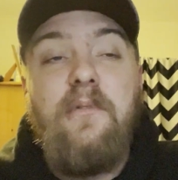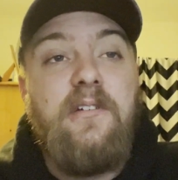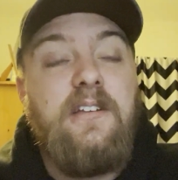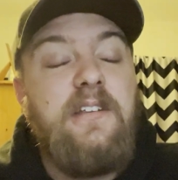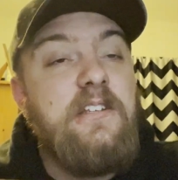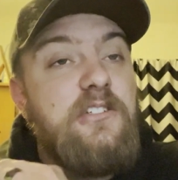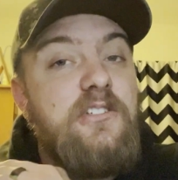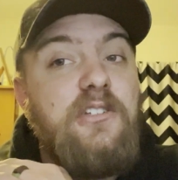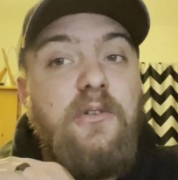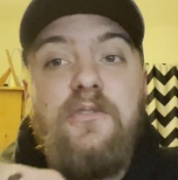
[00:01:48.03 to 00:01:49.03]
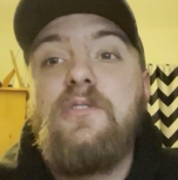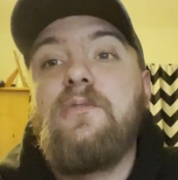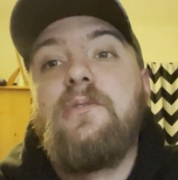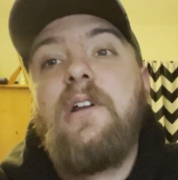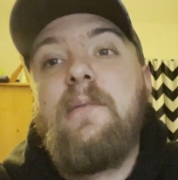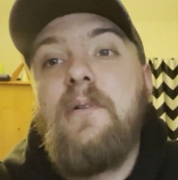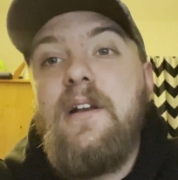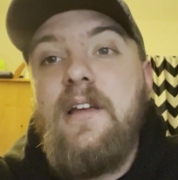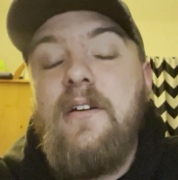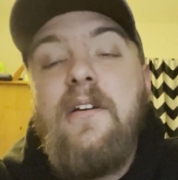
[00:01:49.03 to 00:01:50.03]
market is so screwed up
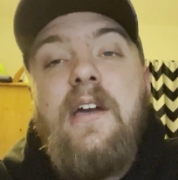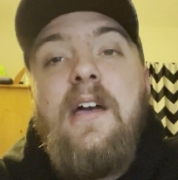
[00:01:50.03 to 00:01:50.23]
right now.